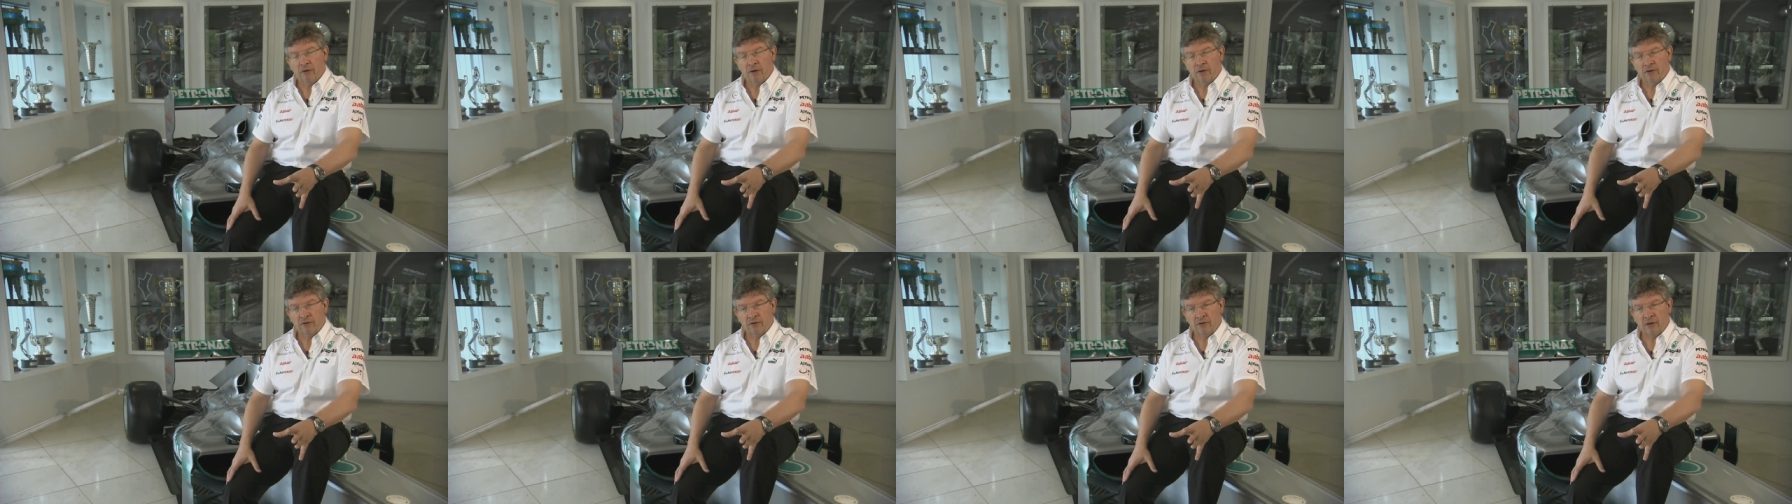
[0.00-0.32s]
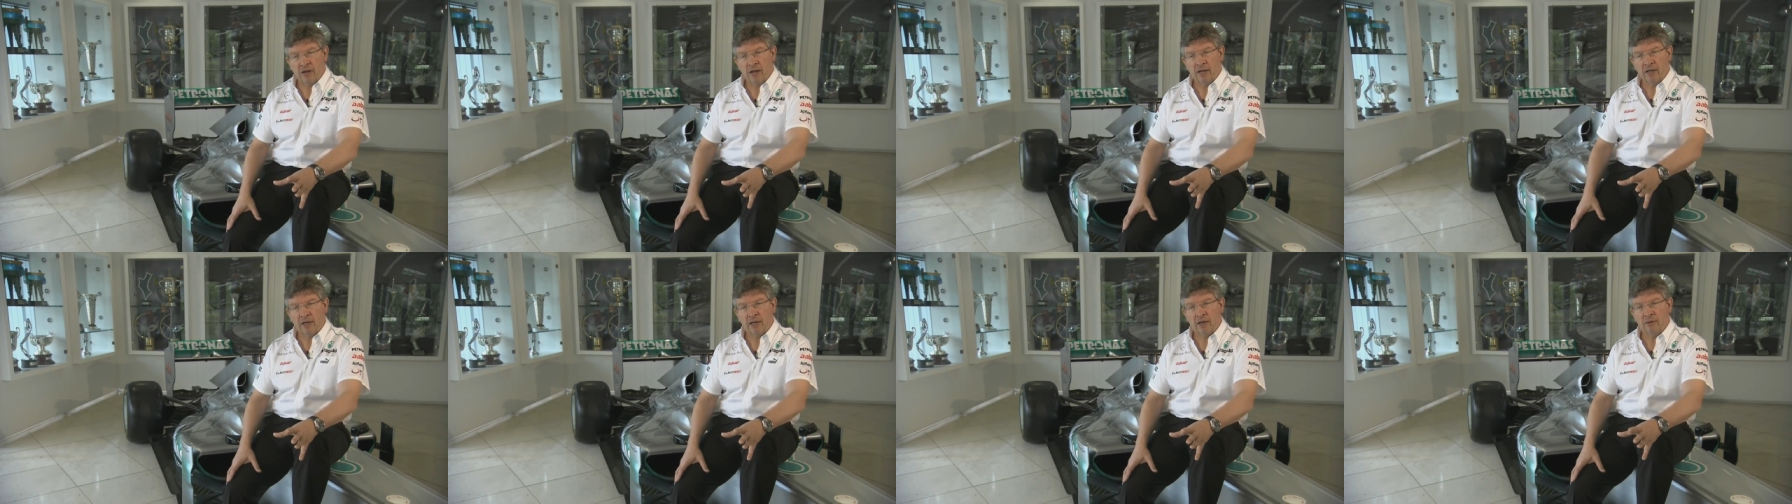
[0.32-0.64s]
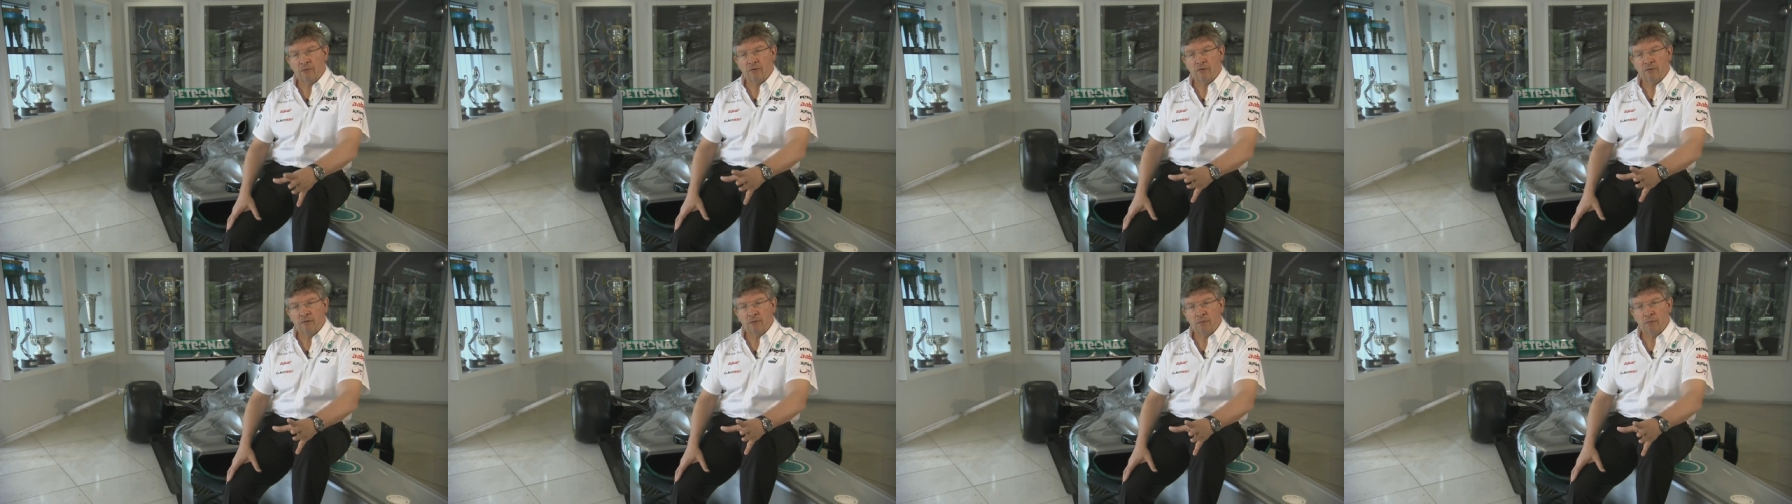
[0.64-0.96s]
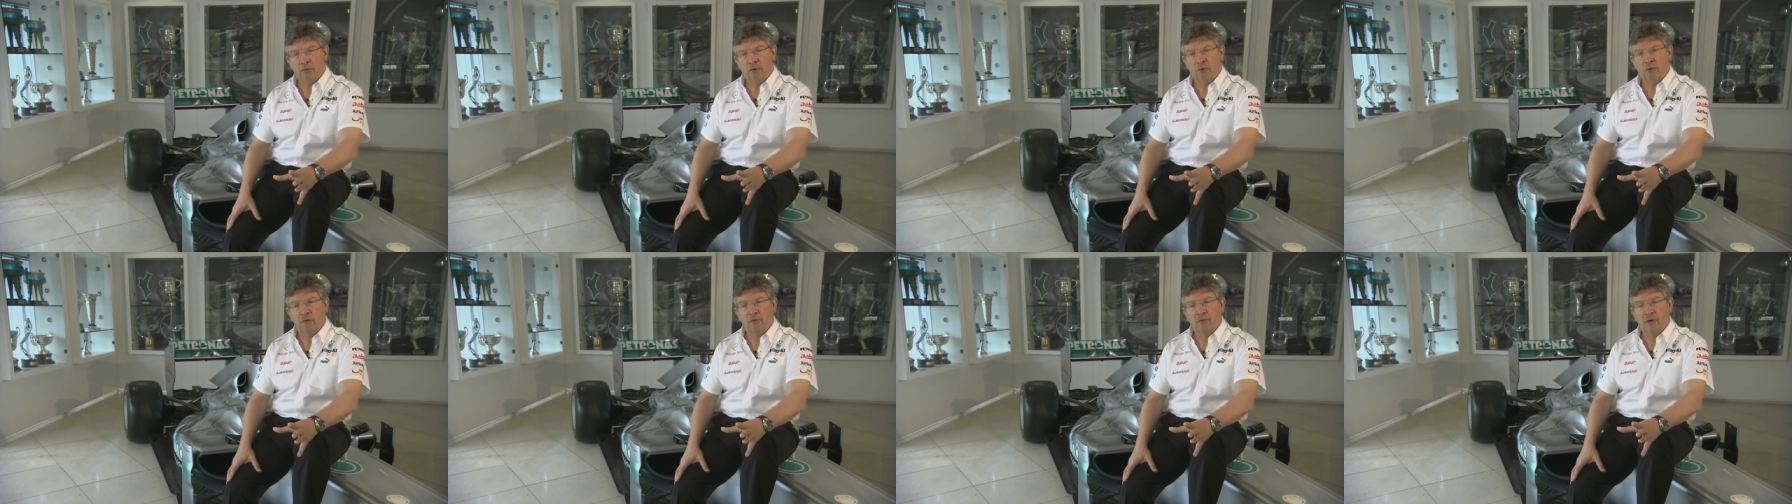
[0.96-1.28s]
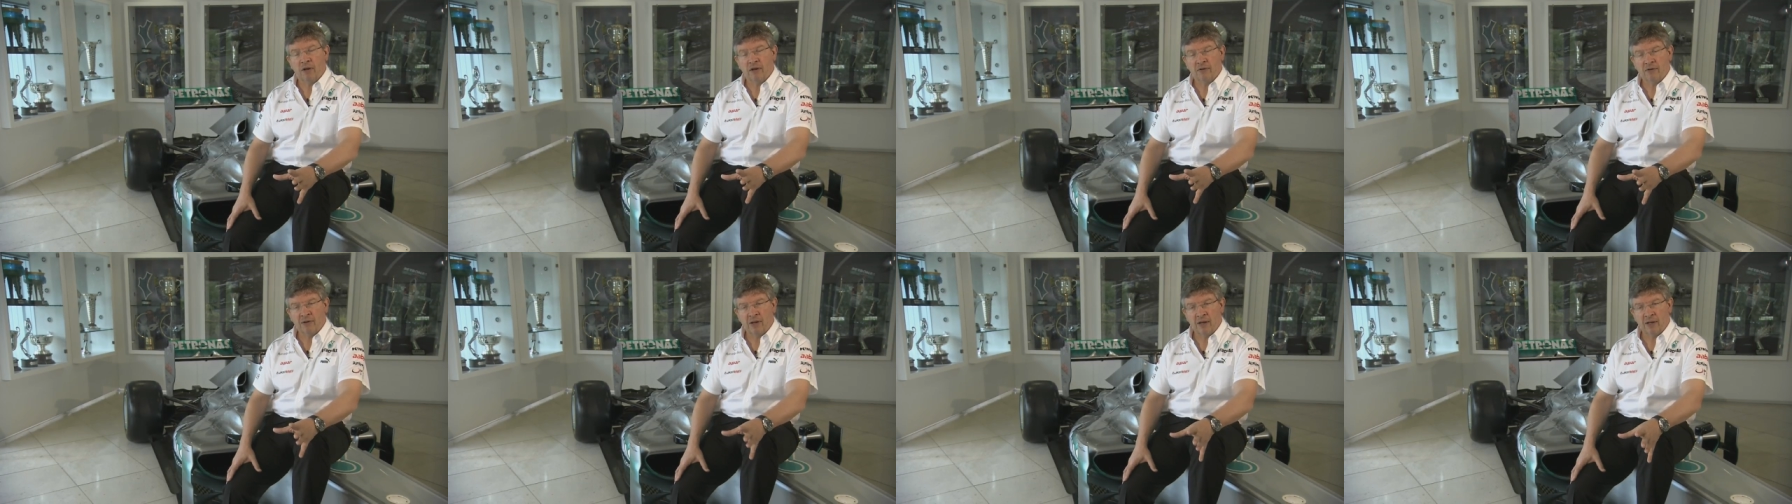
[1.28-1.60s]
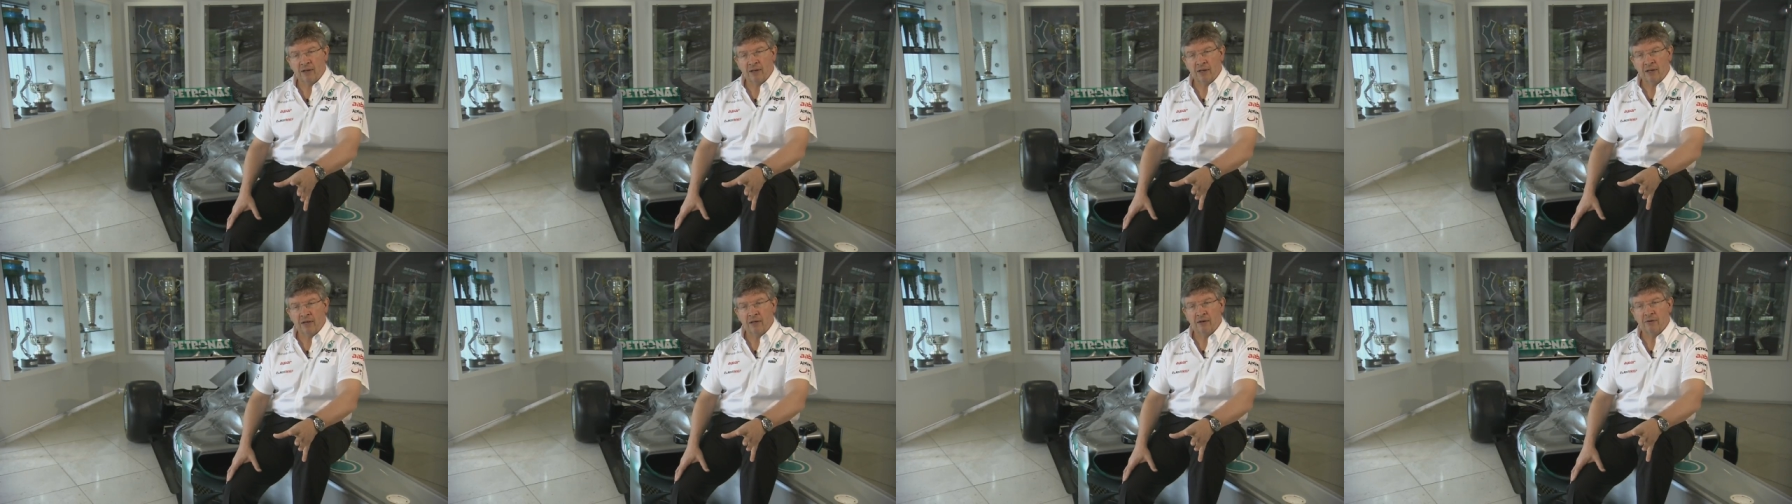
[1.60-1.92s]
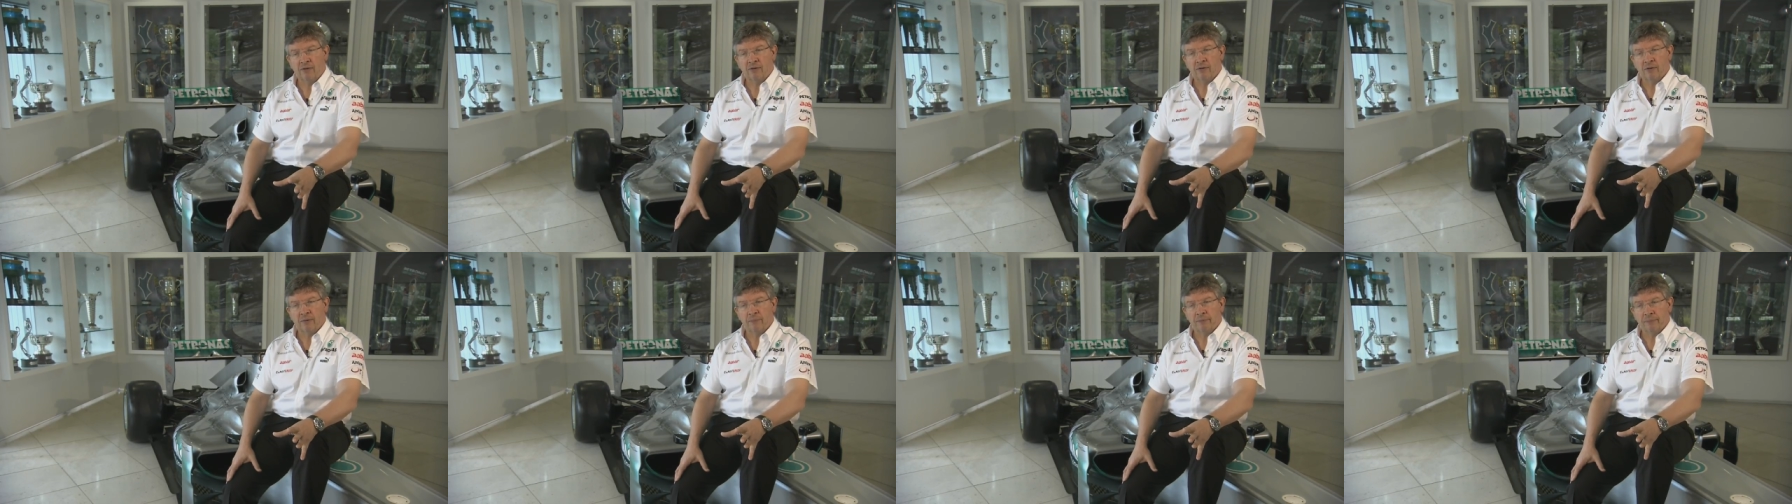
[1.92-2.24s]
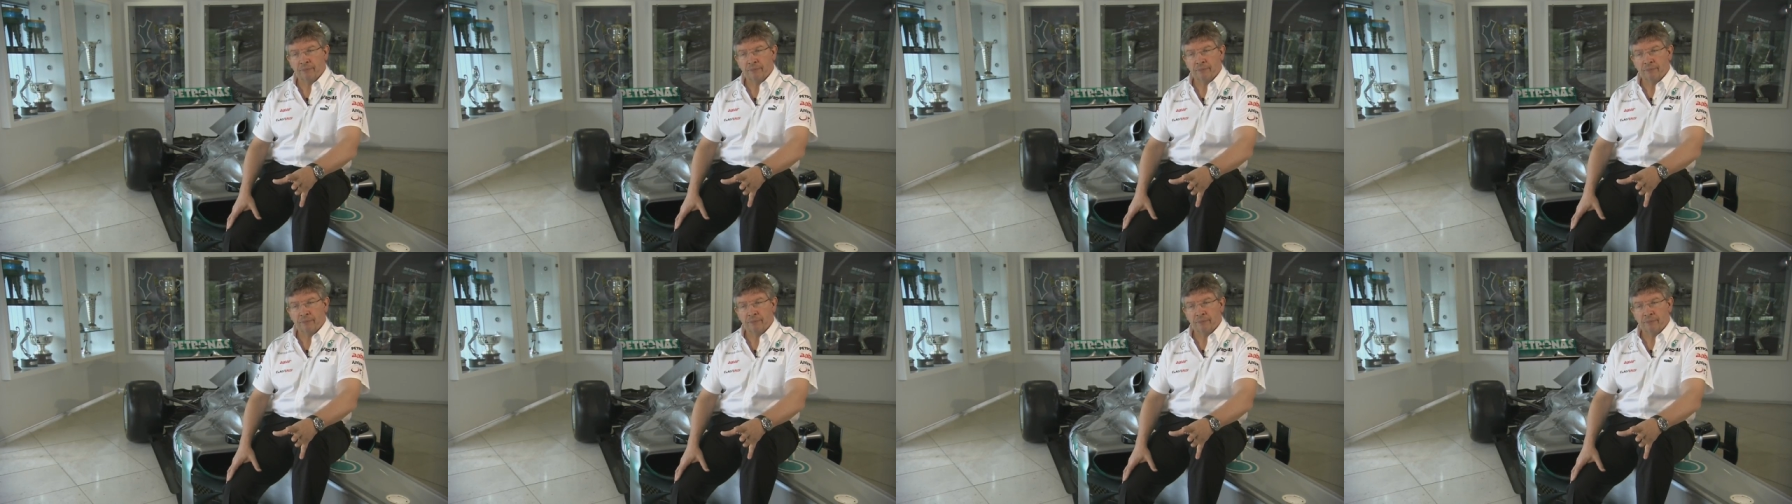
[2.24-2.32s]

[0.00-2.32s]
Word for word: understanding, we've improved our techniques.